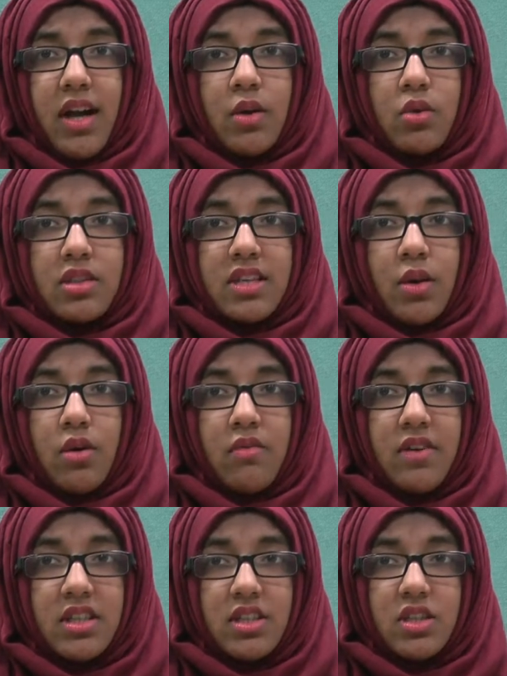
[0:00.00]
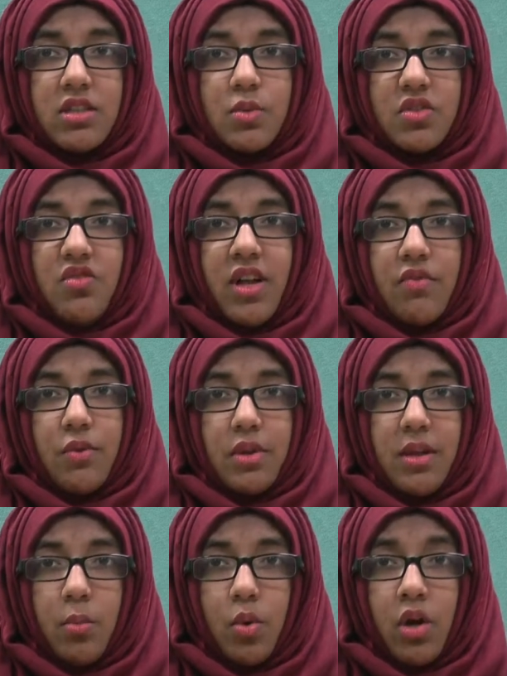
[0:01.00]
and looked at conventions which ran through
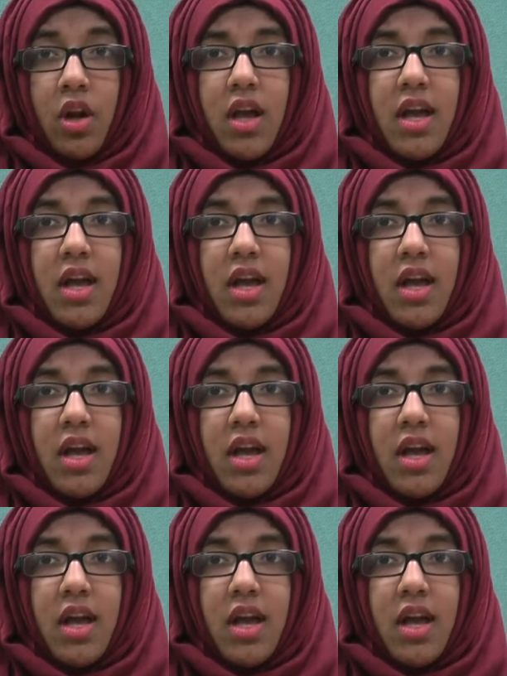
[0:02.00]
them all.